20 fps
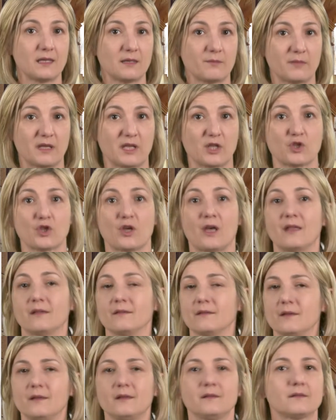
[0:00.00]
image
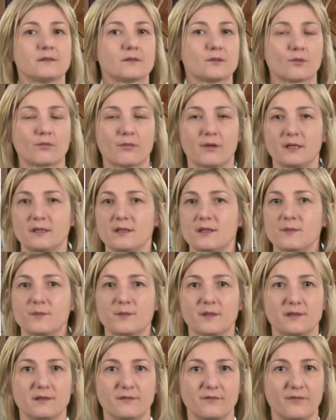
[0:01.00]
and it's already
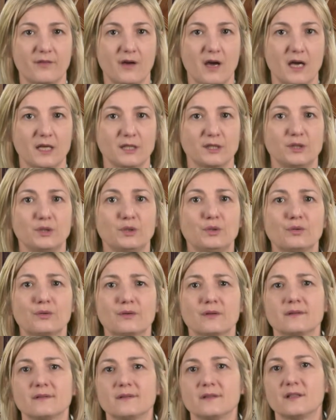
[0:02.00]
specified
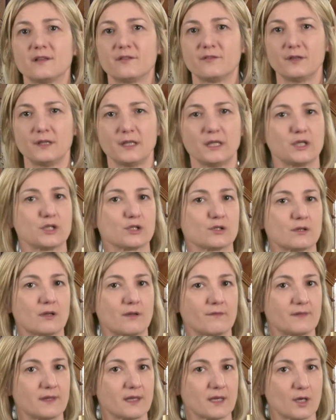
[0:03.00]
during the
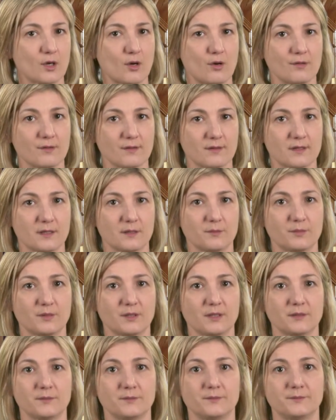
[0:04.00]
definition of the
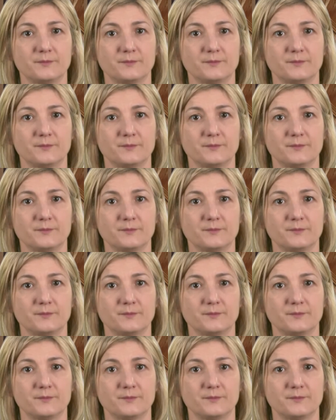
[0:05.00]
concept.